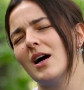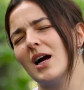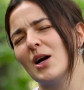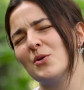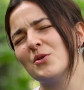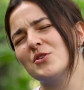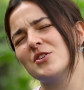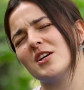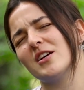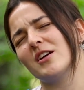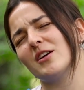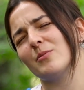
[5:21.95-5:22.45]
I
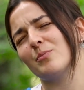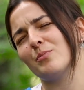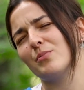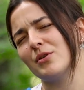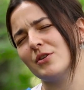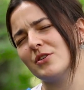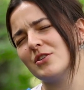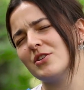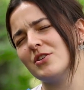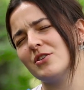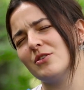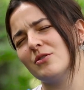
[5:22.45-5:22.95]
wish I could
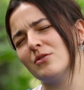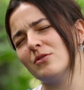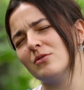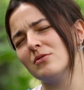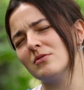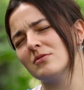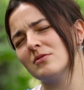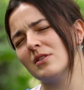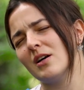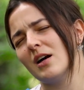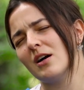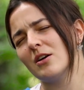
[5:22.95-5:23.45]
push
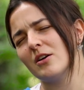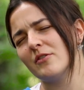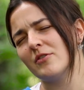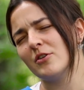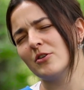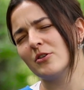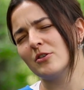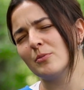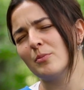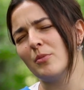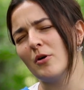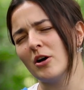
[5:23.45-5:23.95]
you out of
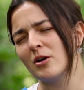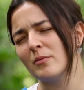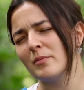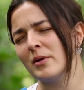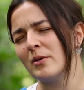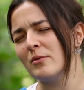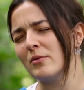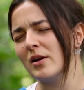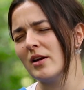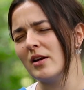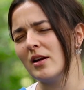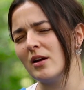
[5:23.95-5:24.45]
your
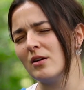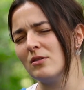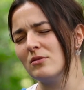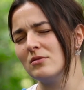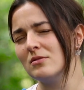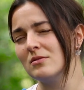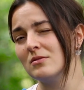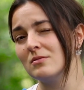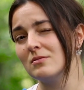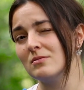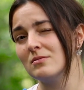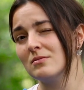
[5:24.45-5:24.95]
apartment right now?
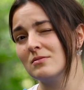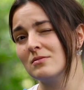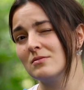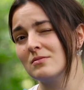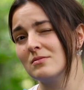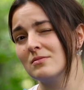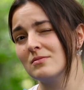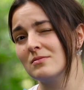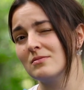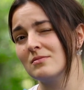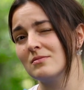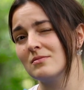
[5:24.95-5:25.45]

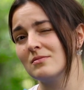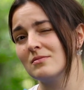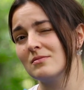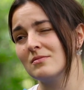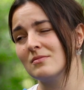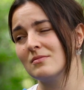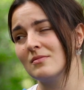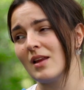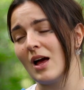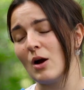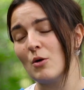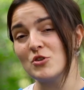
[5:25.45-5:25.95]

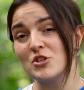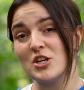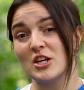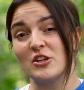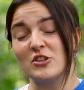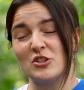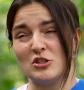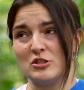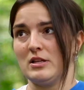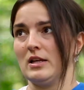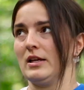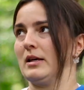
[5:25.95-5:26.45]
I wish I
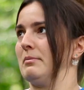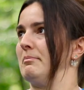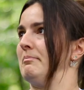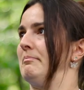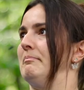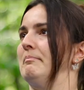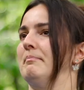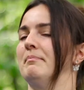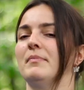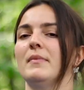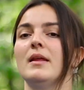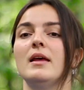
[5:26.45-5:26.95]
could just, like,
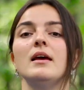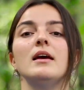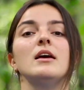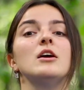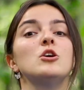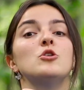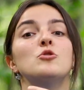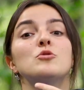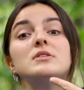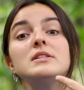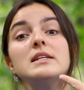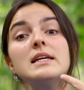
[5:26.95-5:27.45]

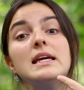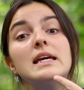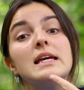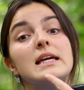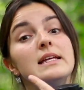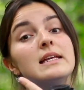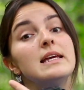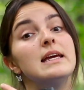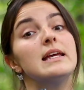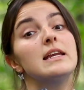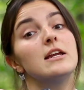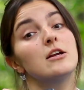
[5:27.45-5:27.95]
you see,
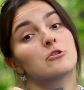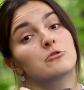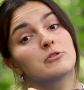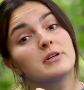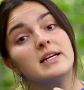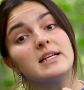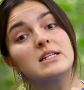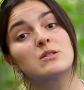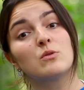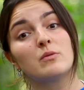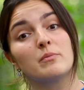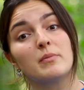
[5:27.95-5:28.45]
it
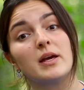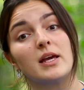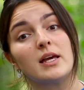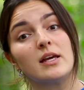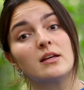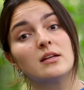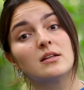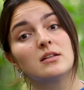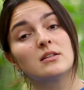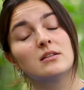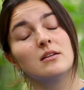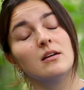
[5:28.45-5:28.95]
agrees with
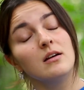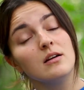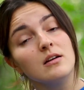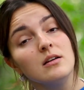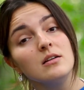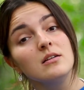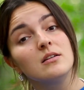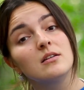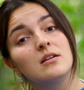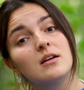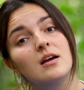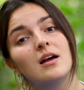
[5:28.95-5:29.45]
me.
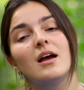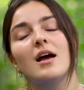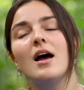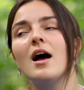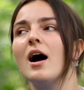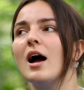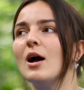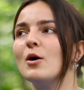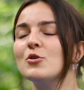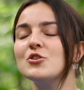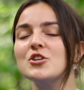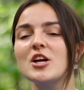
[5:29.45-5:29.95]
Huh?
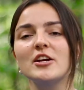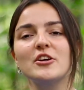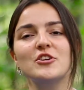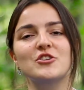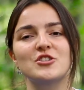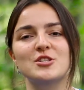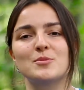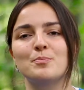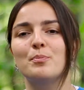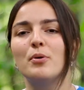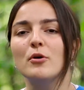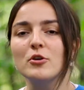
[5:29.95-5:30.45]
I wish I
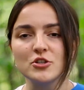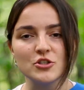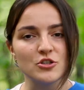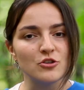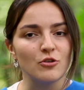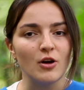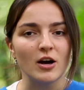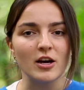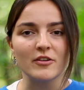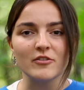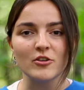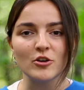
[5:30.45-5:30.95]
could just push
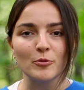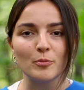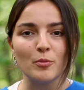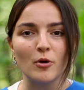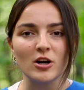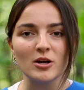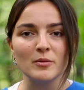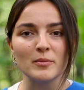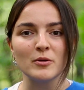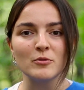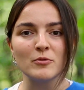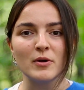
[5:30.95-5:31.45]
you out of your
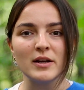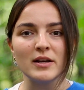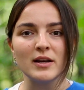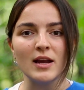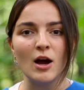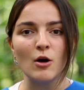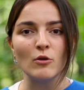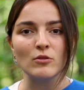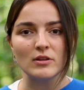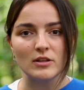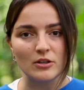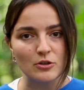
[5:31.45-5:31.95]
apartment right
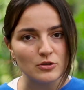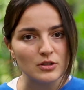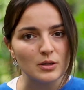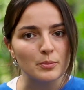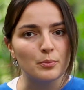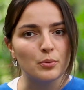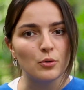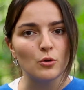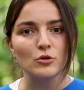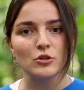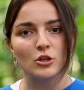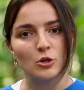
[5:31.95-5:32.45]
now, literally
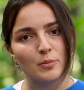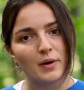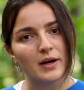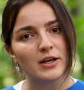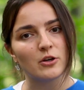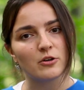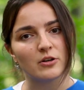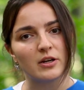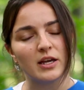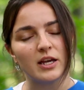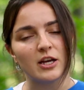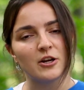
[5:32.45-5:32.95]
pull you by
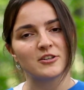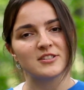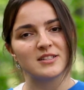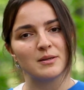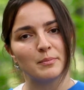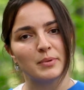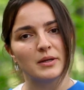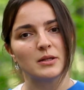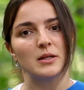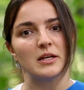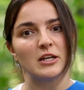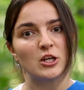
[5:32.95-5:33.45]
your ears
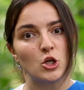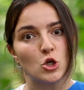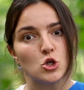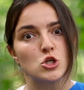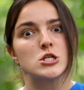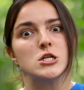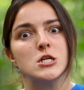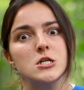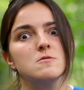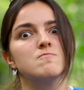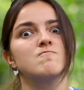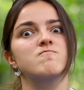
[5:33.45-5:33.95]
and be like, you
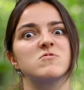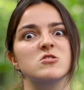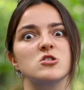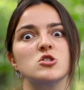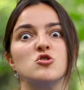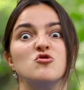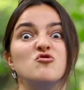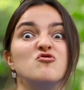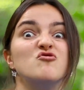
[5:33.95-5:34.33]
come.